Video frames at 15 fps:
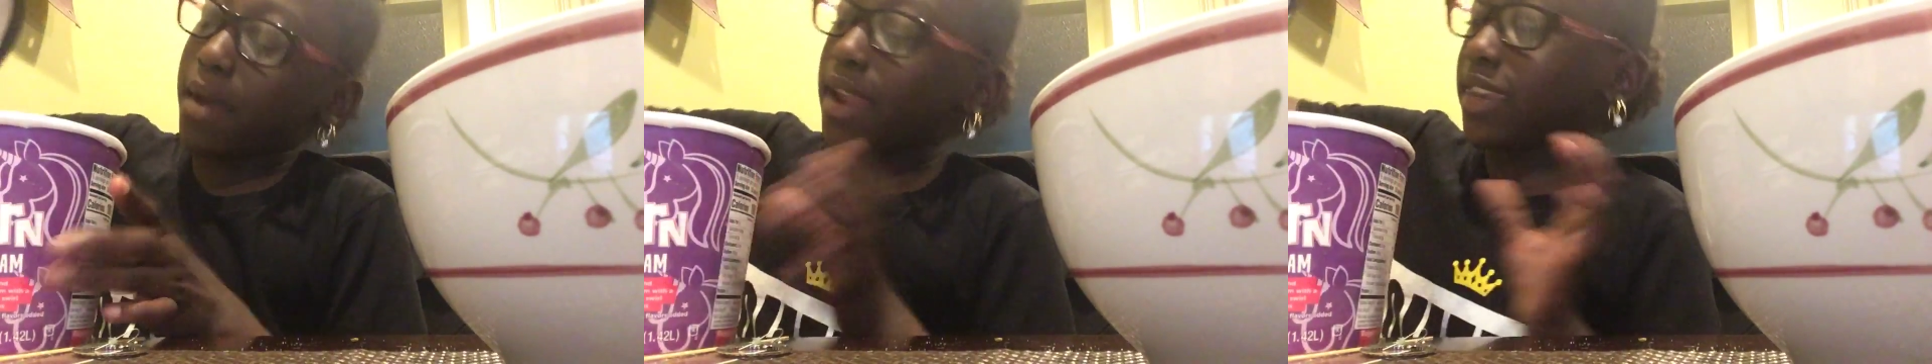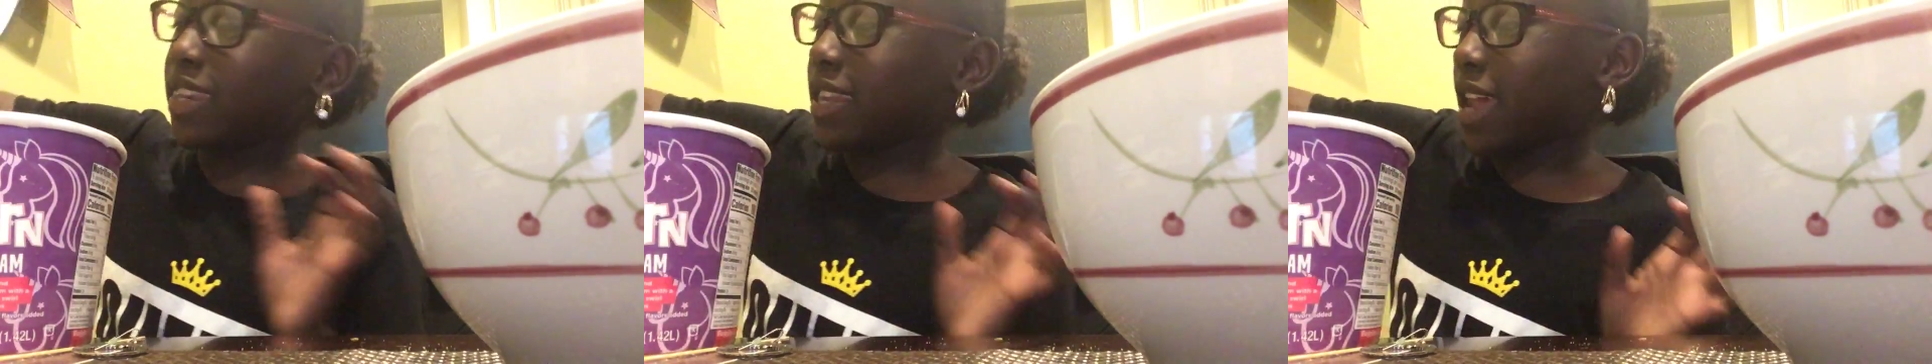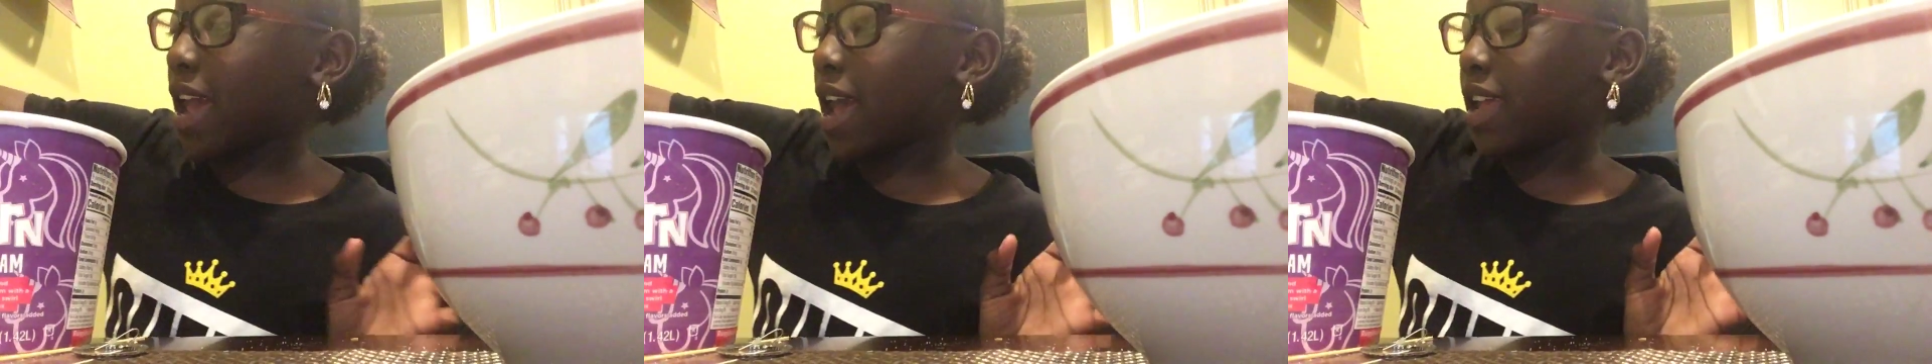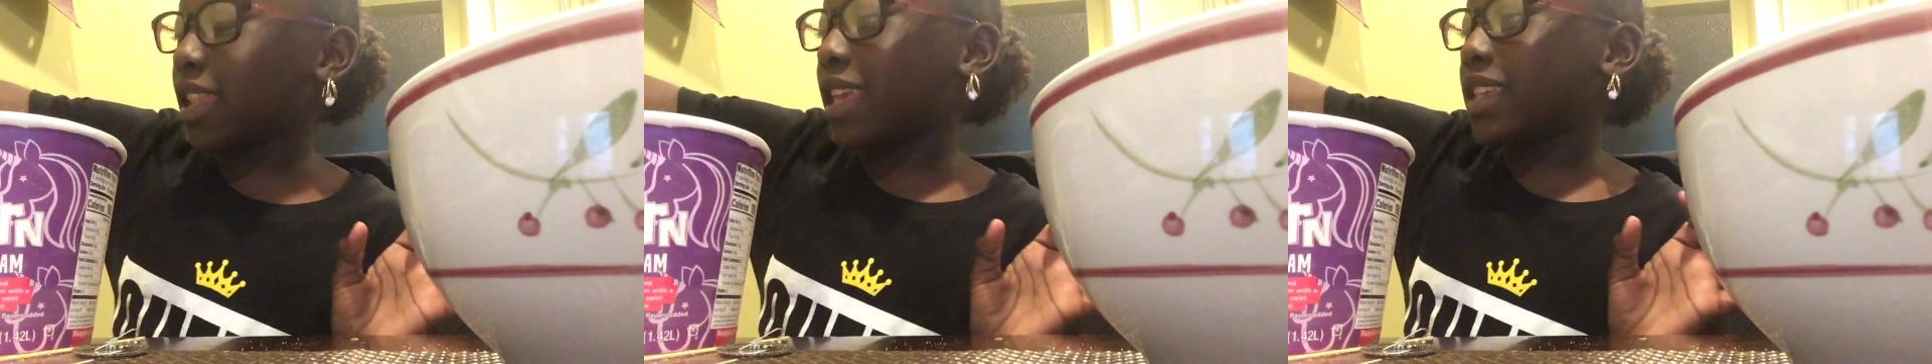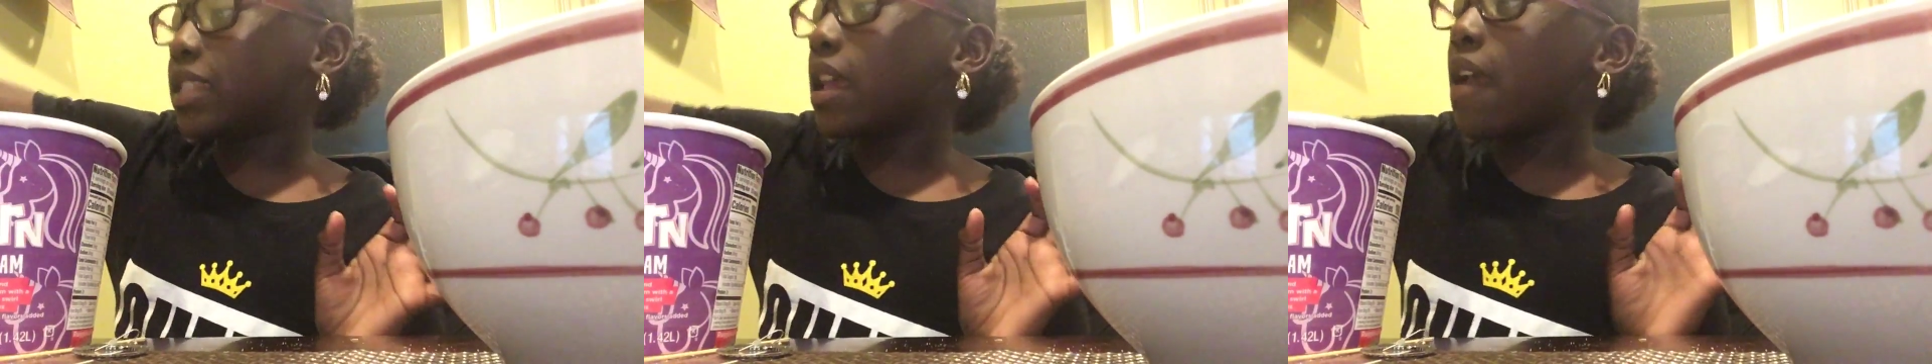my
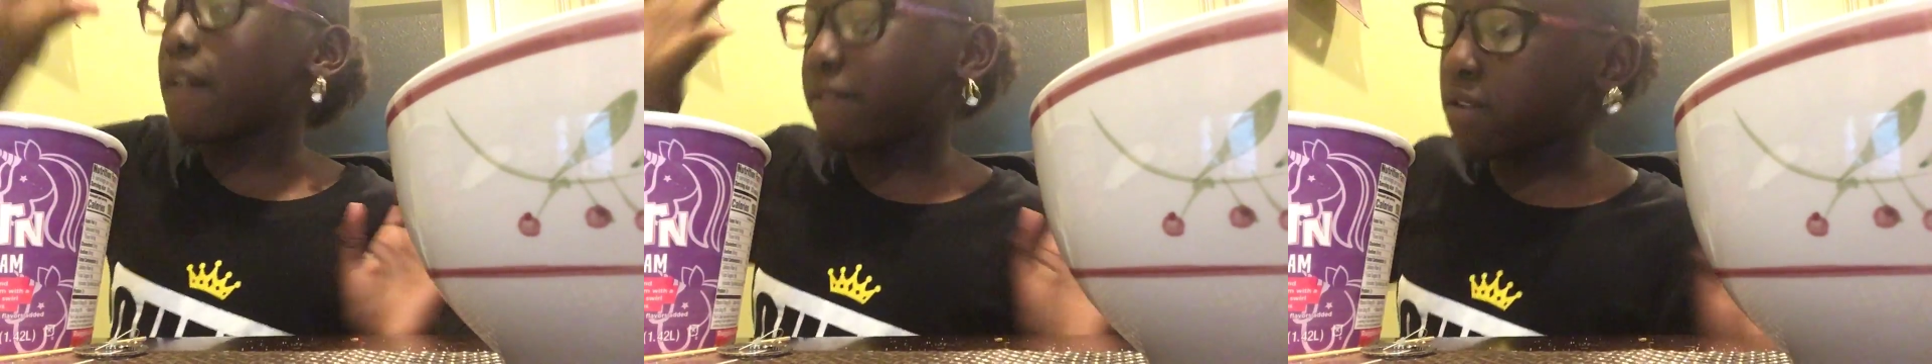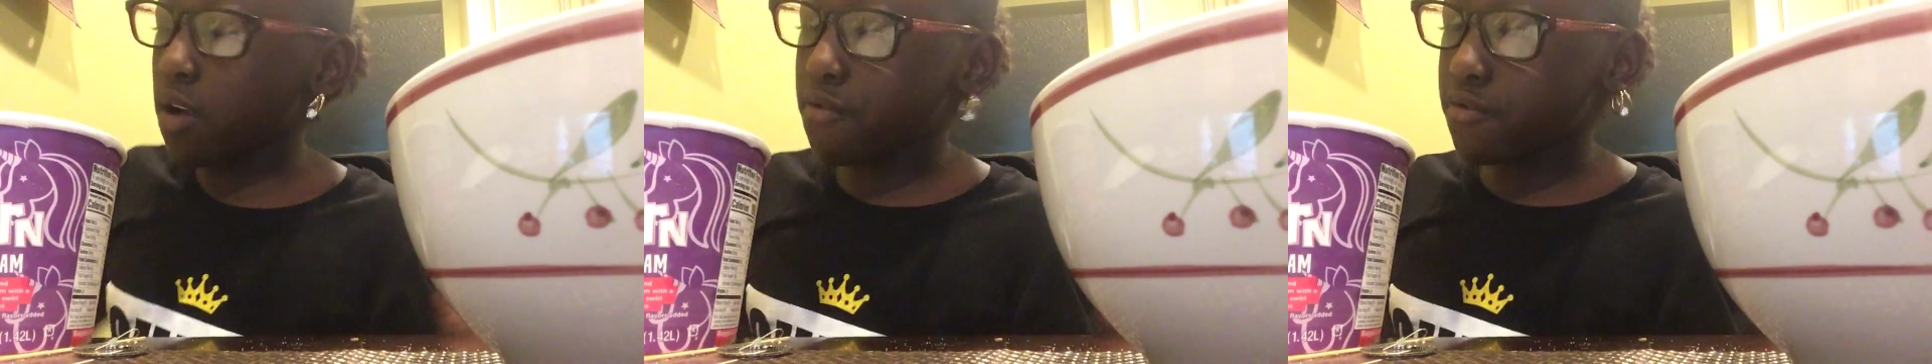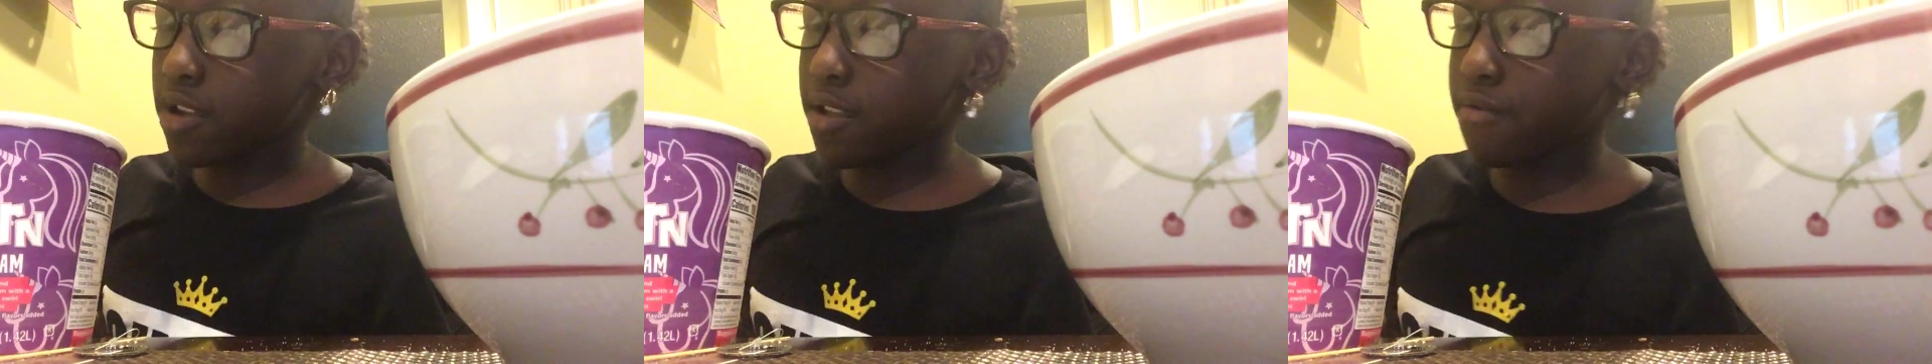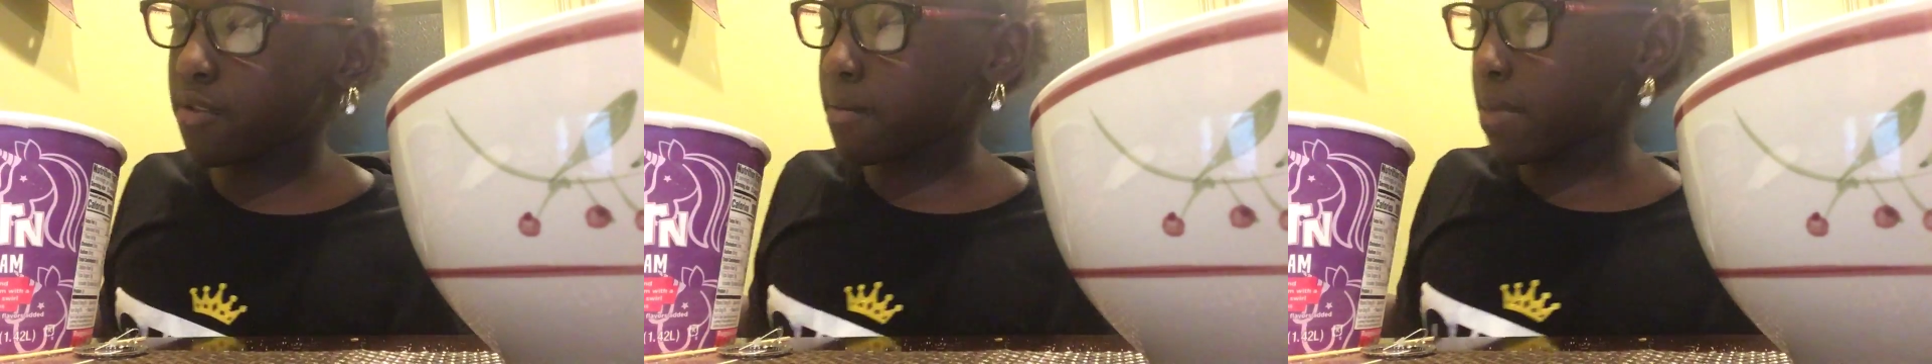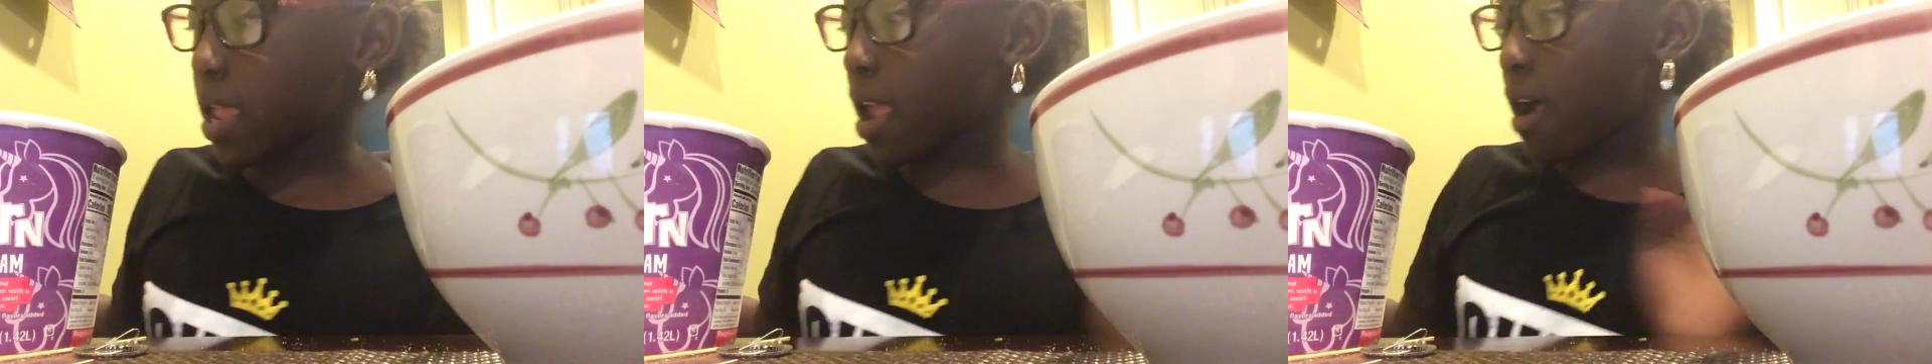dad gets it for free
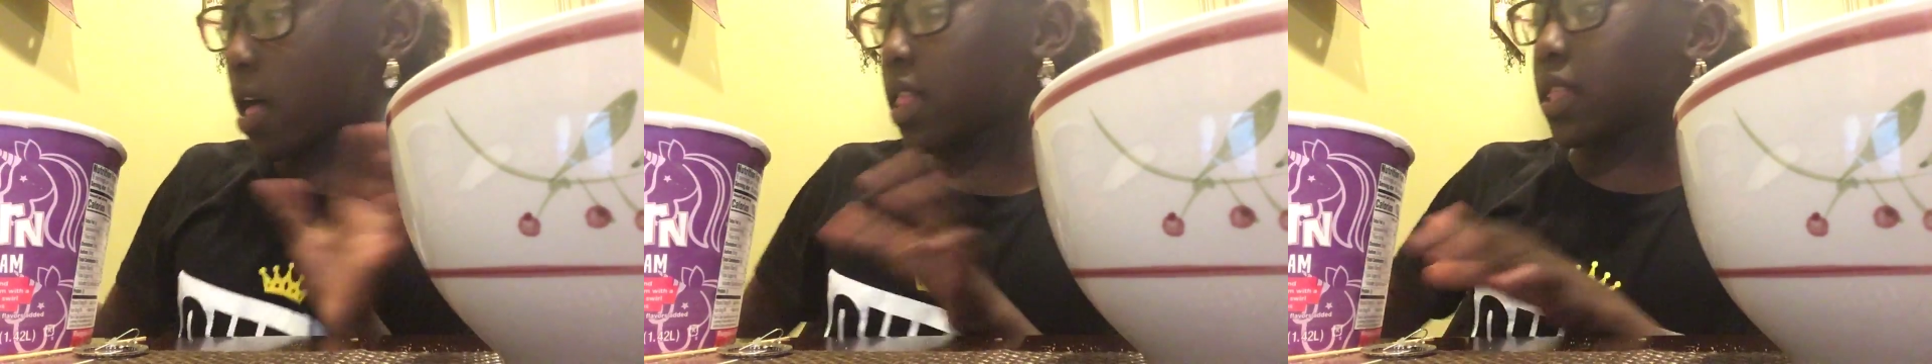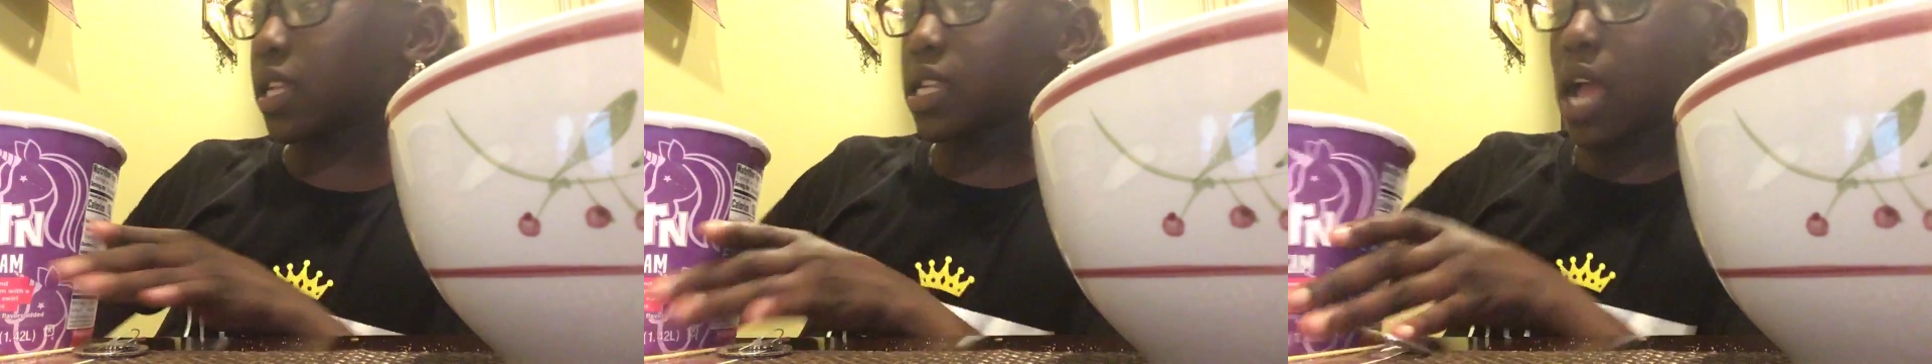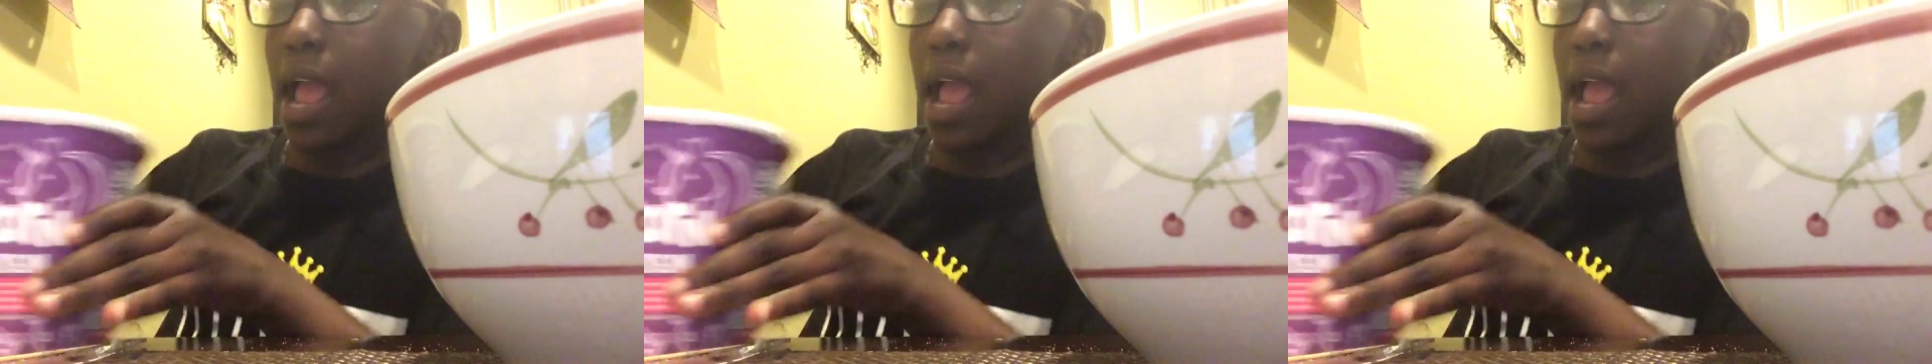for me all the